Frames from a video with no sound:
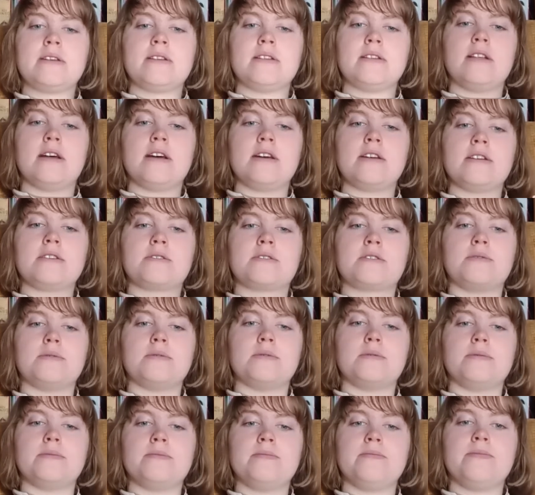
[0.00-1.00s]
Like,
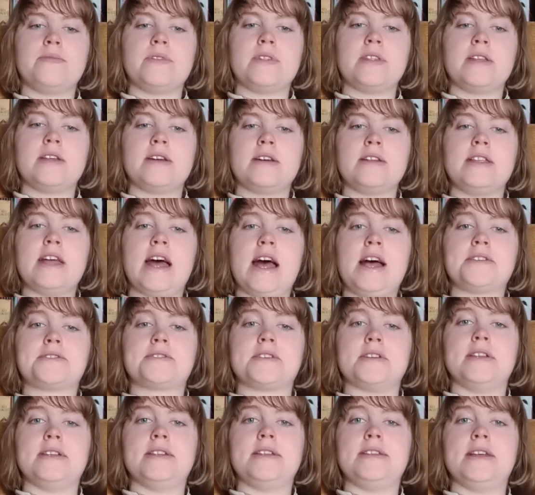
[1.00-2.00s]
and
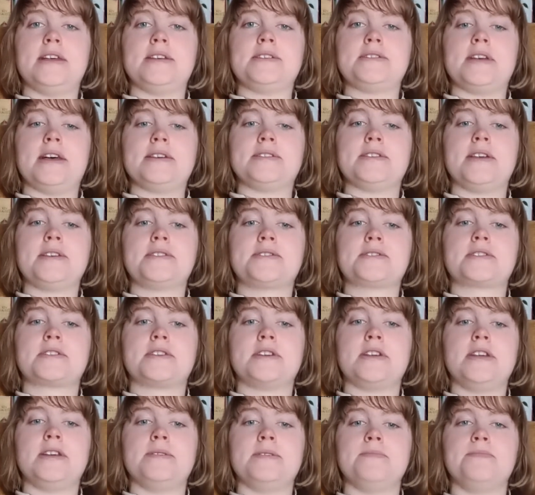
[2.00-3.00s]
Aslan has asked
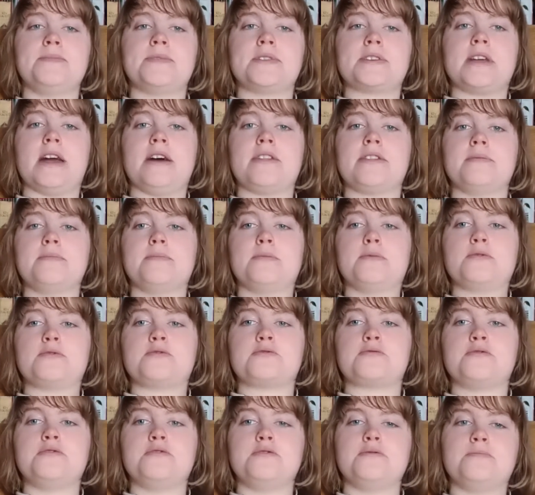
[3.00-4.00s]
him to gather more
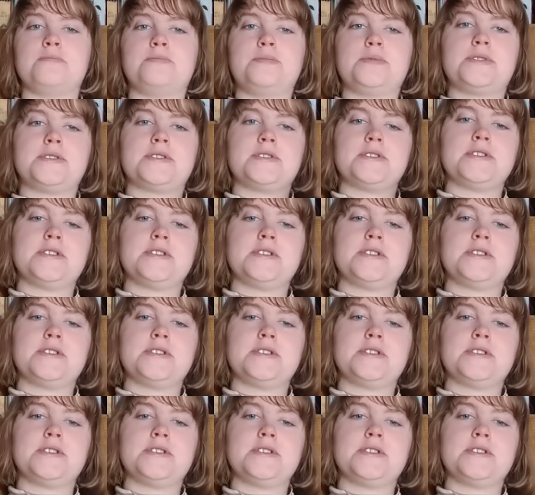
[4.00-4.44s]
troops.